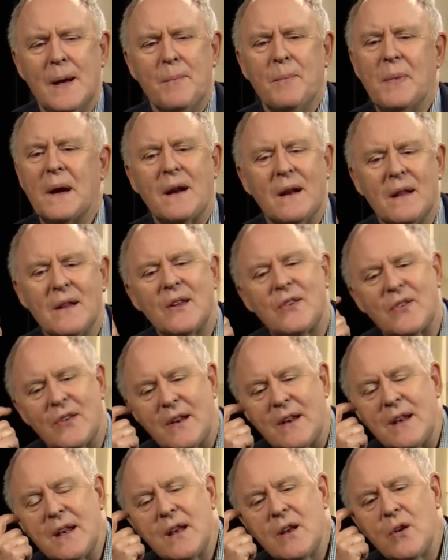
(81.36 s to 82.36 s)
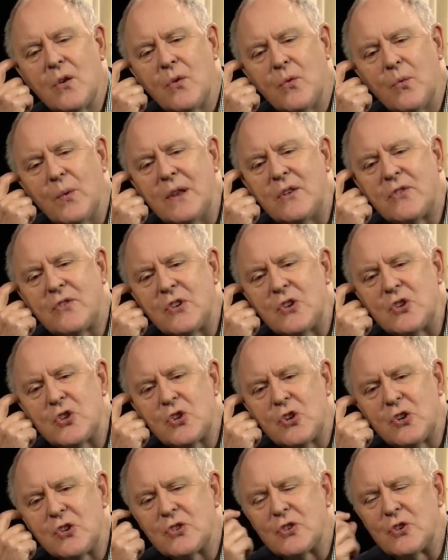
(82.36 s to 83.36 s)
But listen, Winston
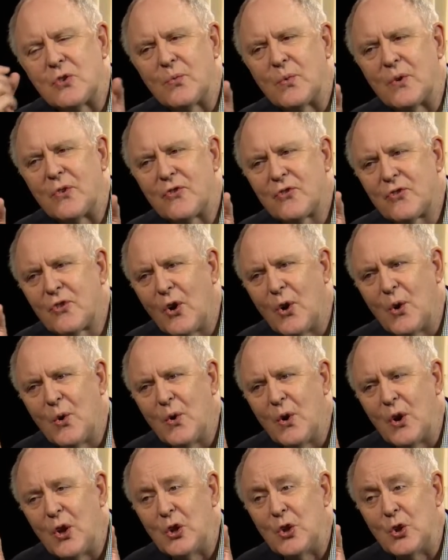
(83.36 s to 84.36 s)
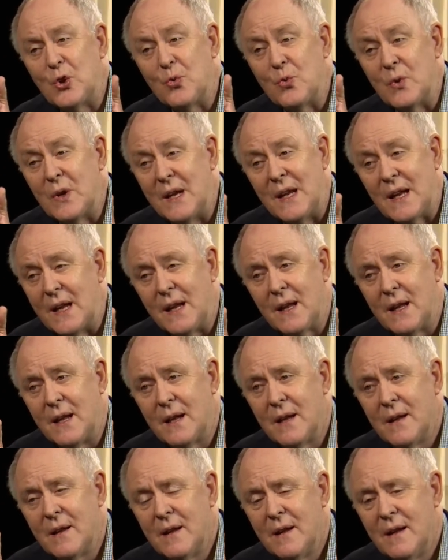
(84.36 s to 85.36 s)
Churchill was so
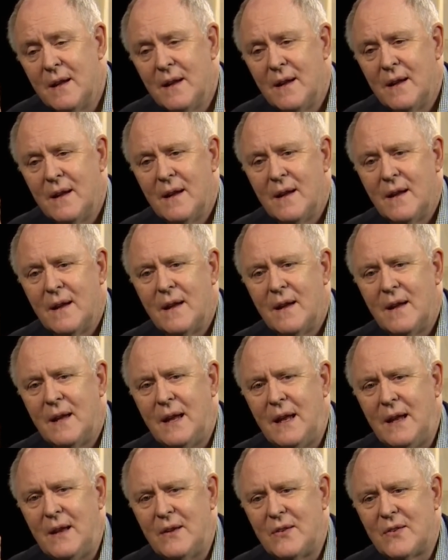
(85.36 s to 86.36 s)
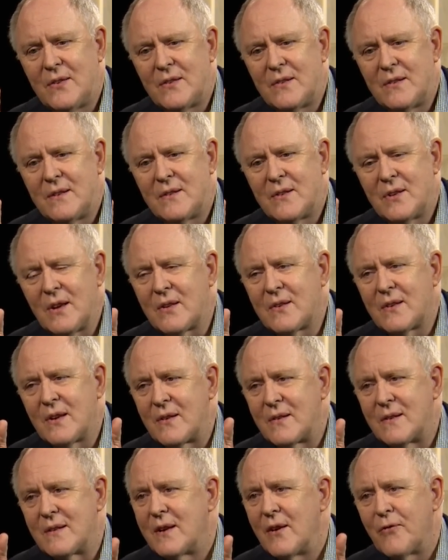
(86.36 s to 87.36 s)
unique. He's just
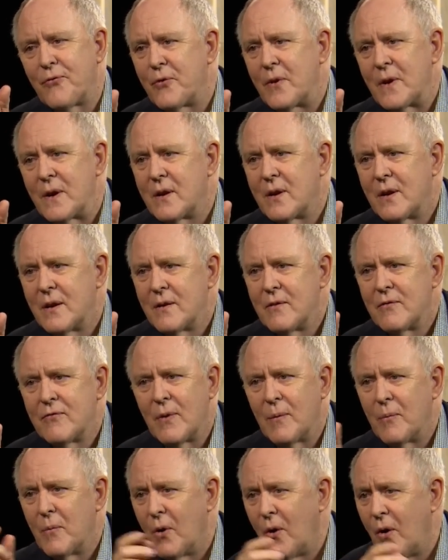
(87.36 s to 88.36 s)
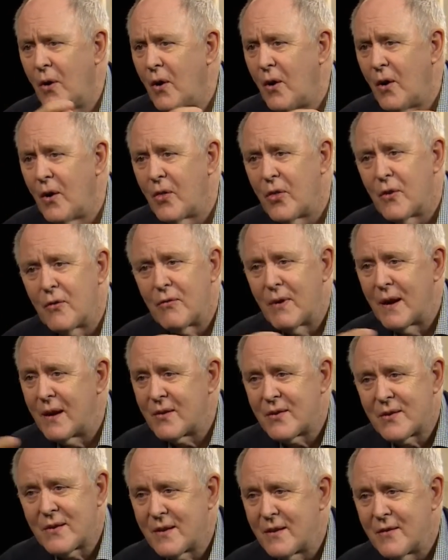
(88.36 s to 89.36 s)
as different from all the
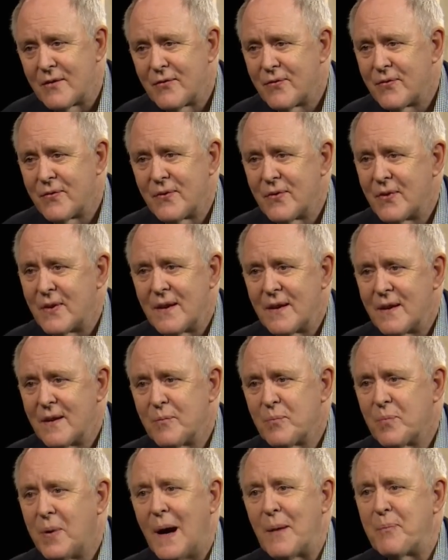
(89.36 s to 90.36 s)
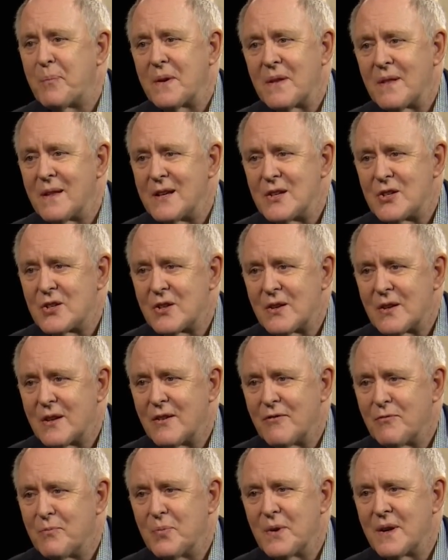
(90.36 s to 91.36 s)
rest of the population
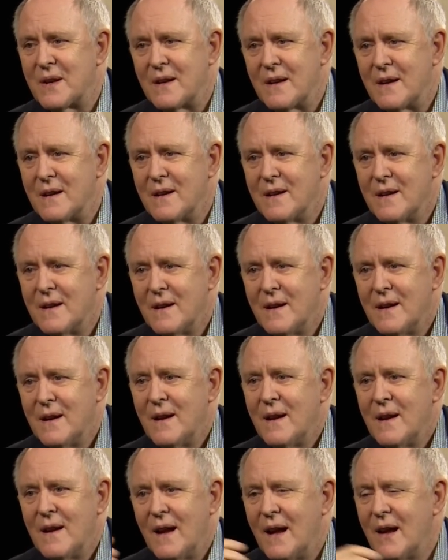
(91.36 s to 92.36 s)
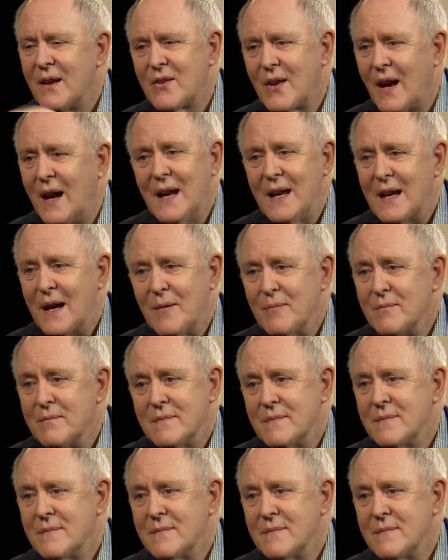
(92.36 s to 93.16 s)
of Britain as I am.